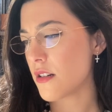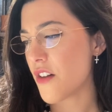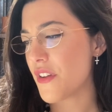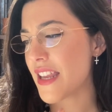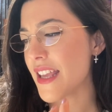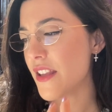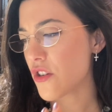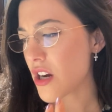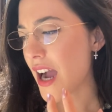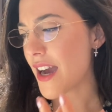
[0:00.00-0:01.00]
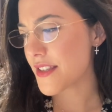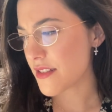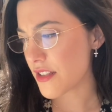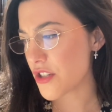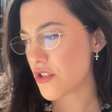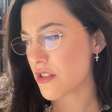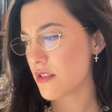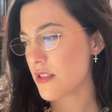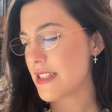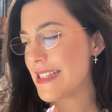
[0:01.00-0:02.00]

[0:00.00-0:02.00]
of an inner isolation,